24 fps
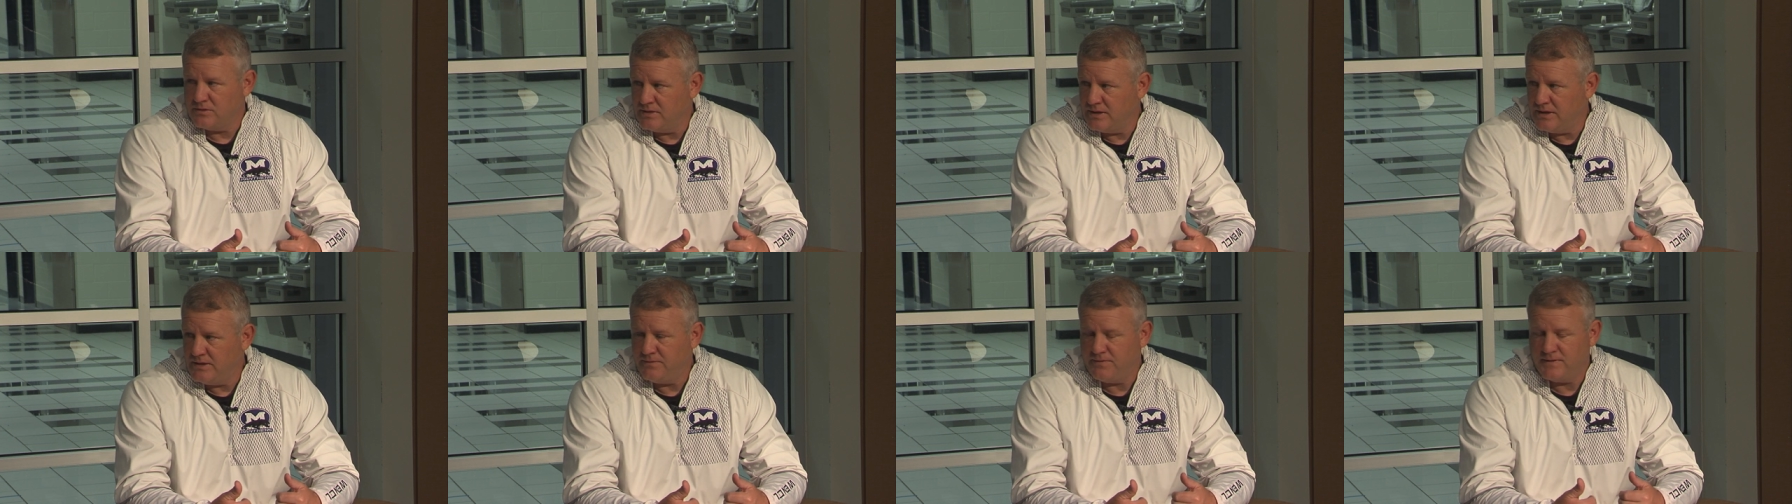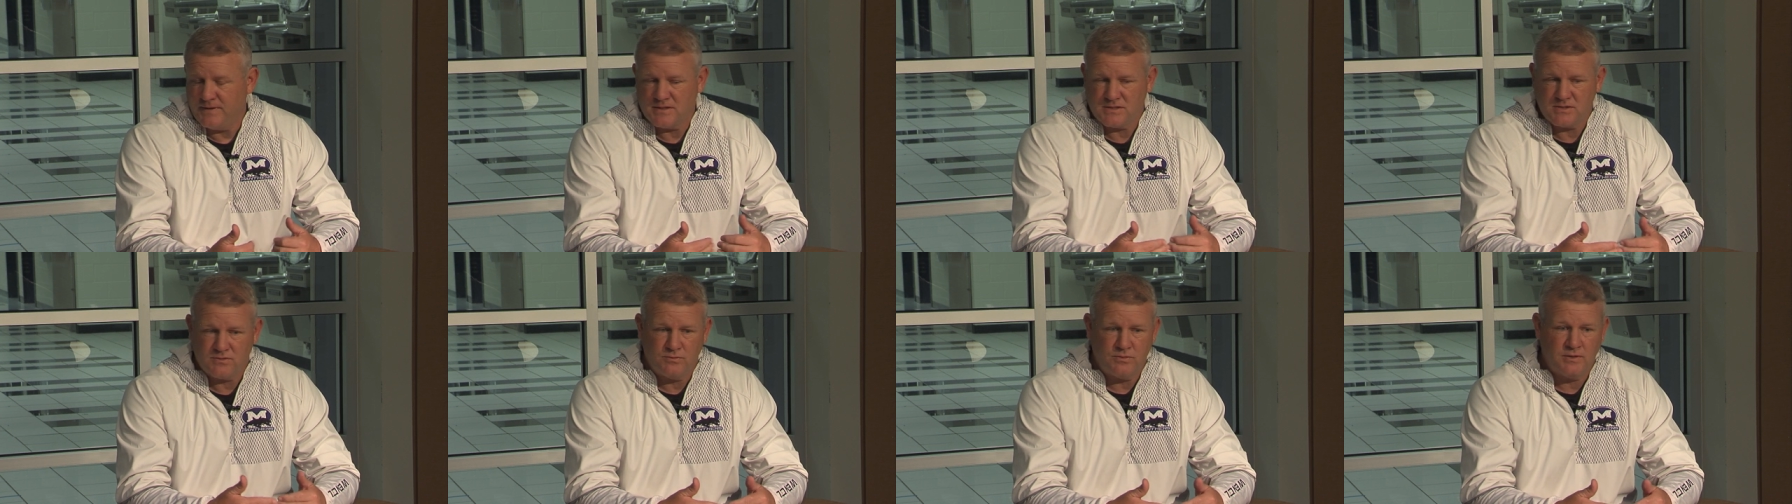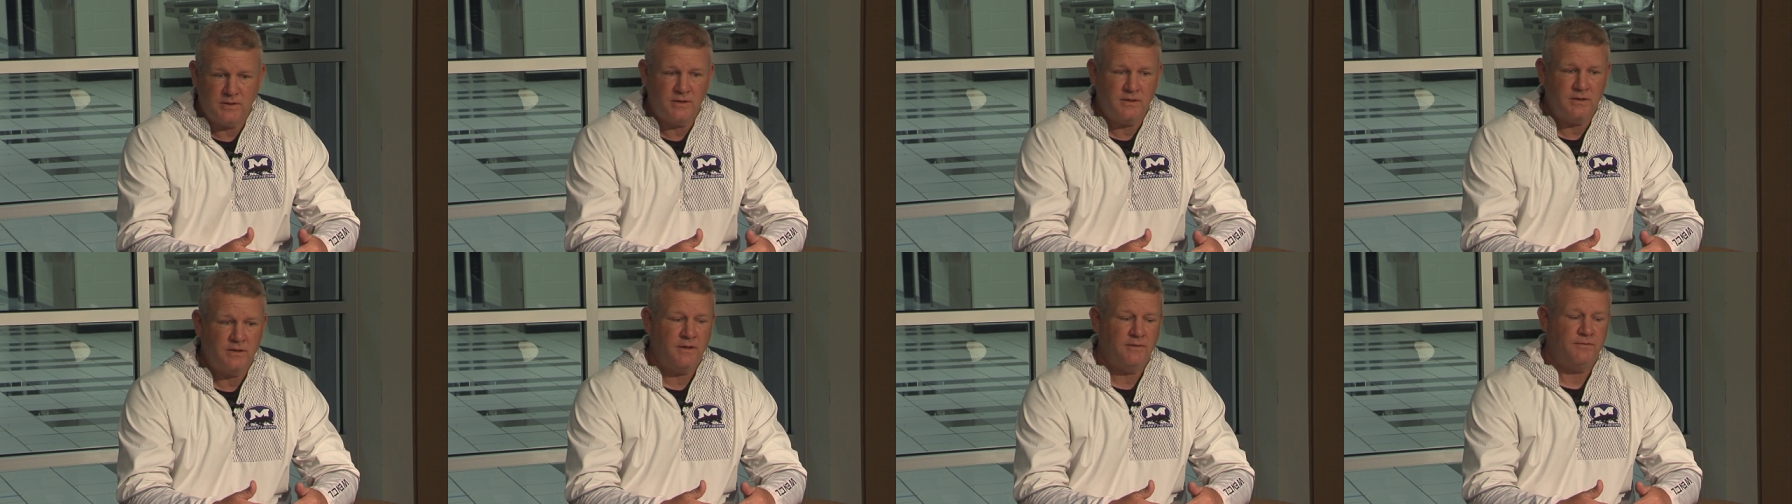of defense than
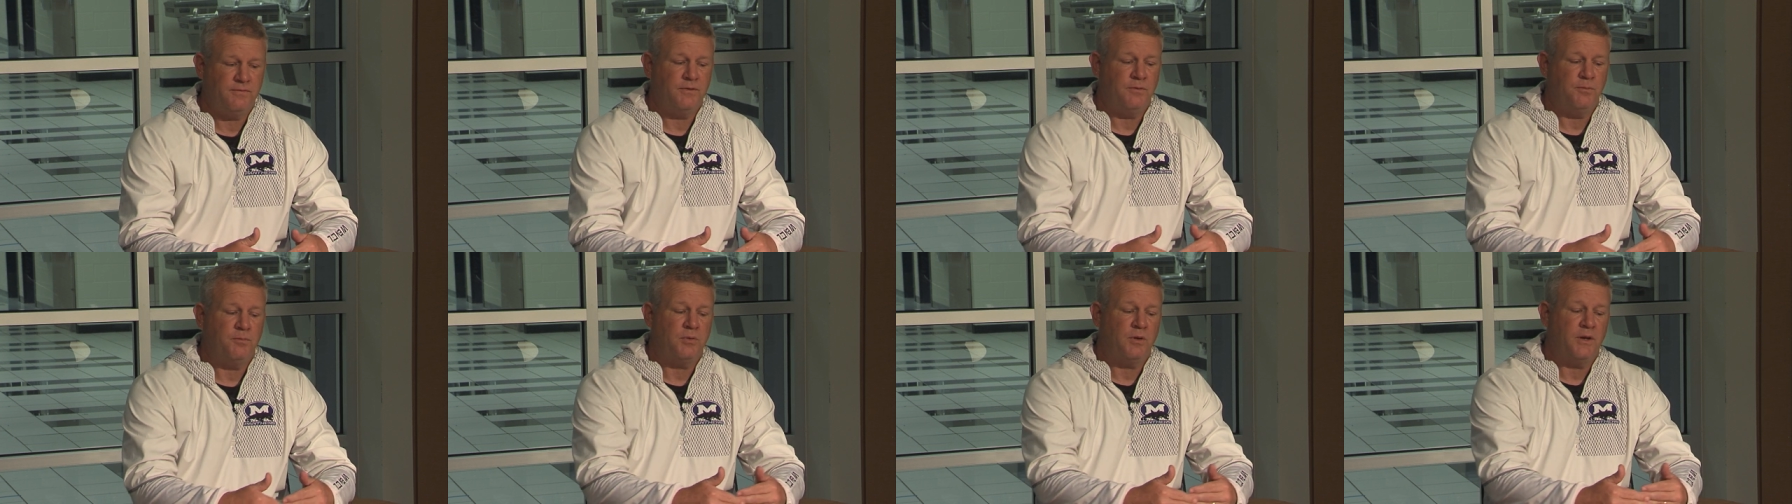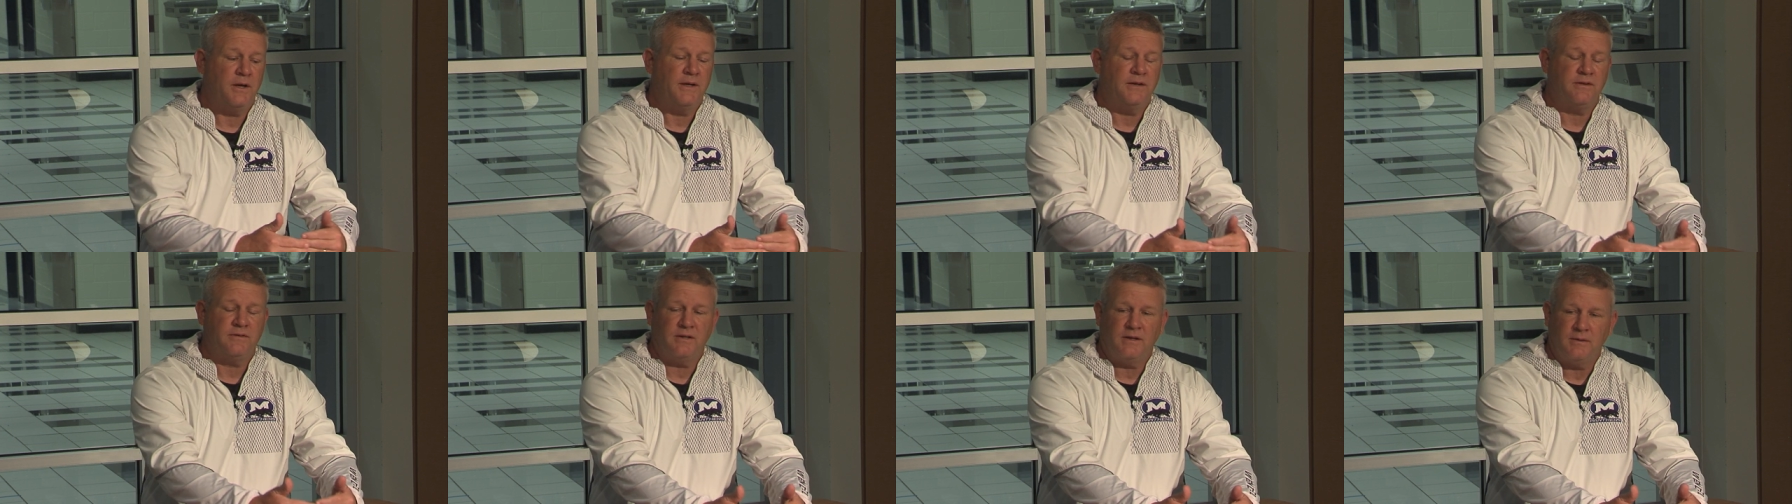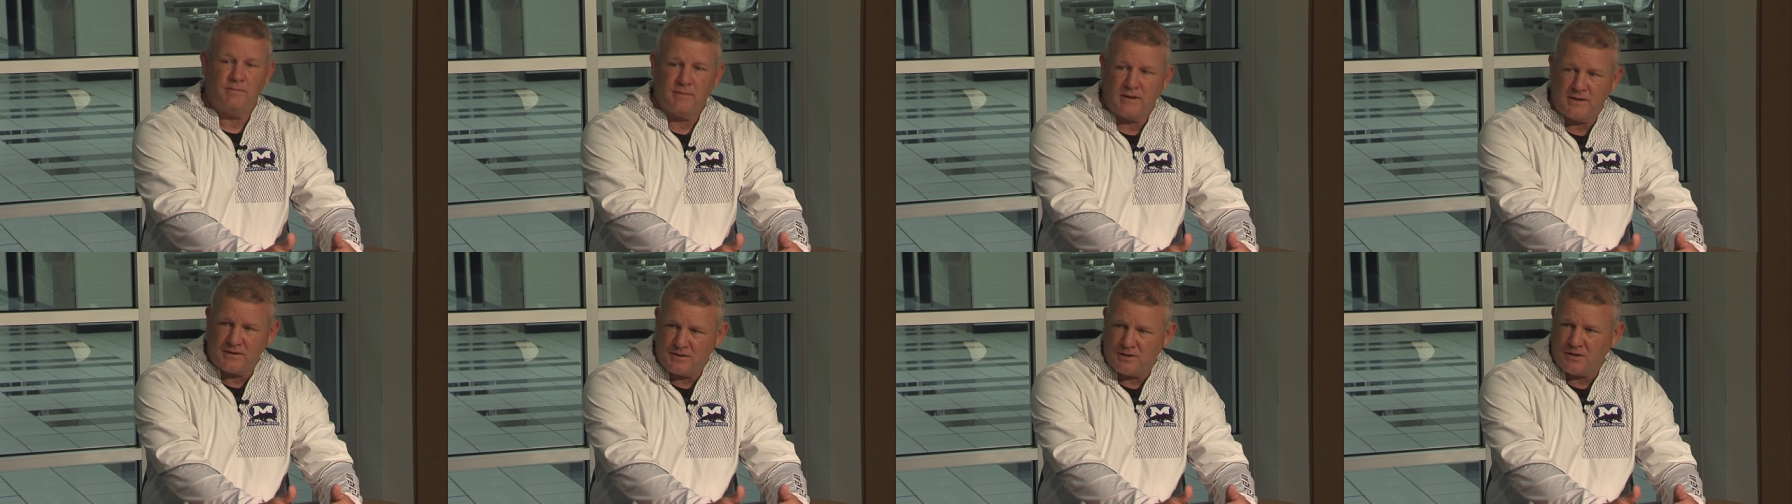what if you play in a
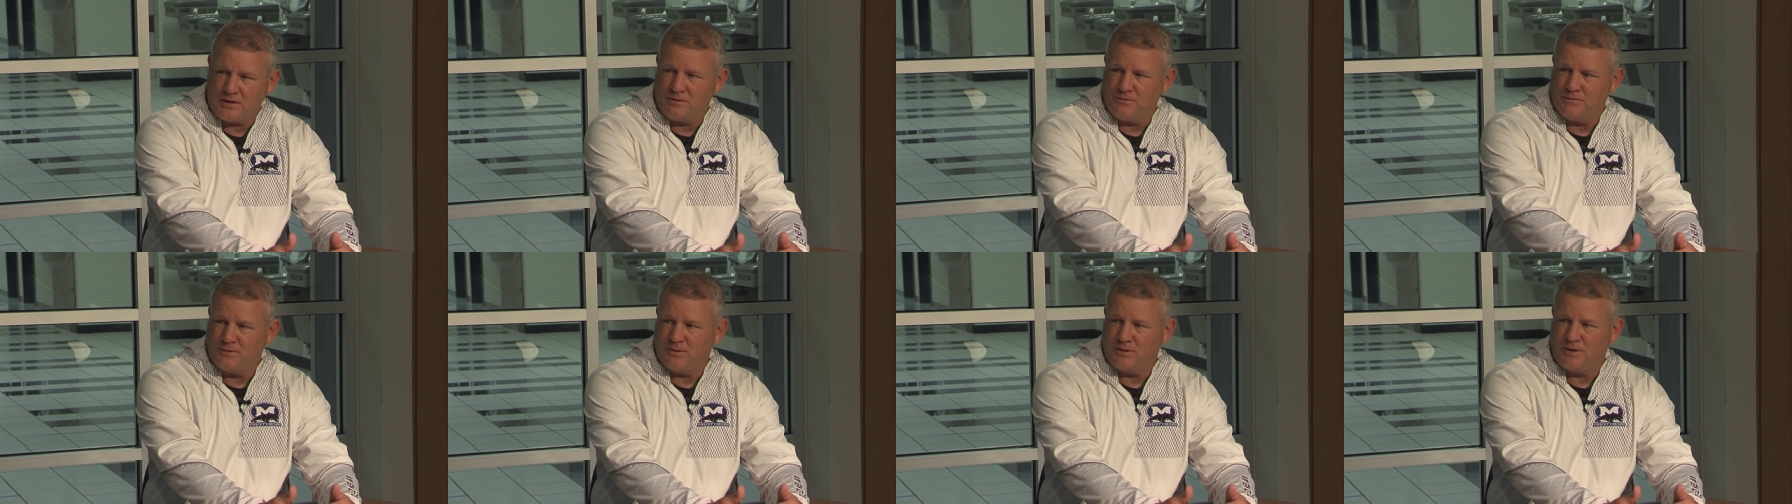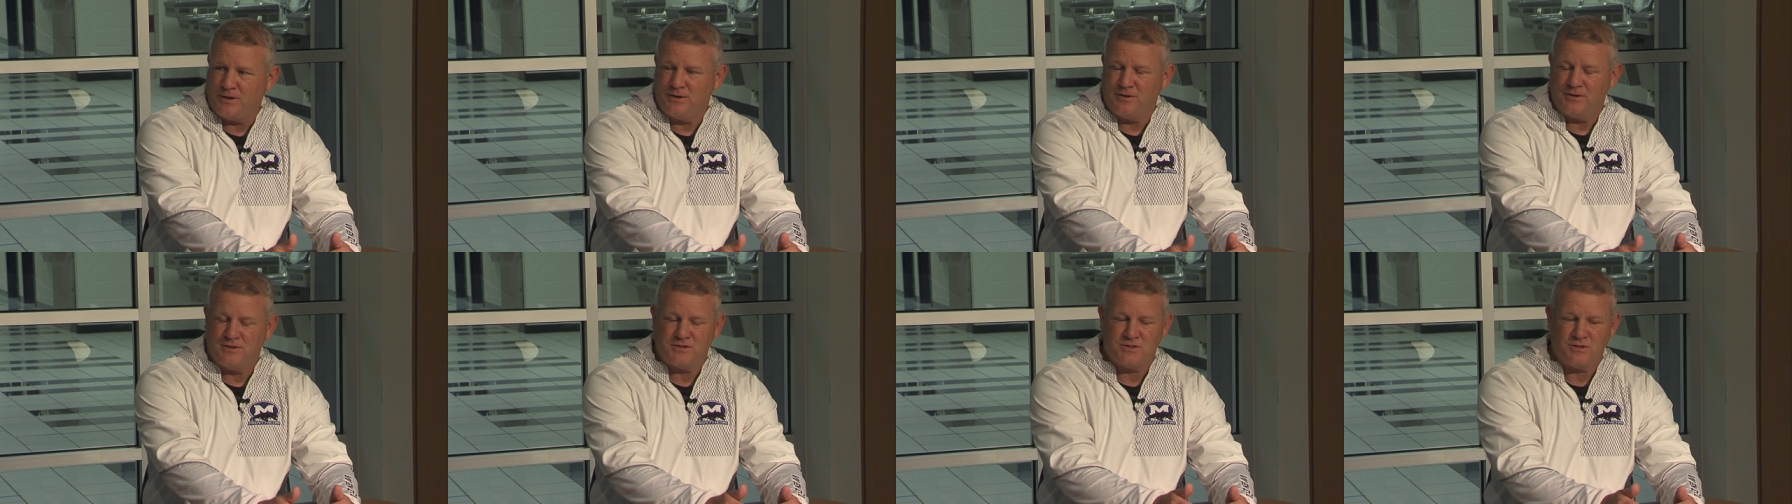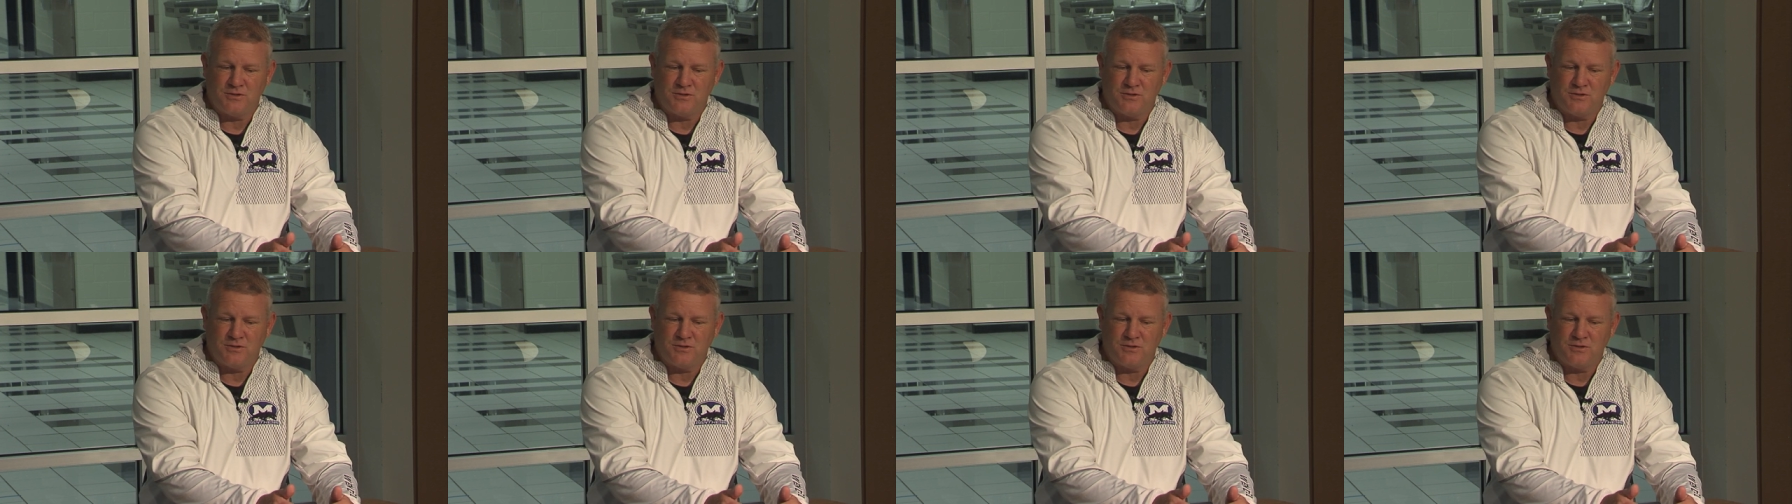team like Colleyville Heritage.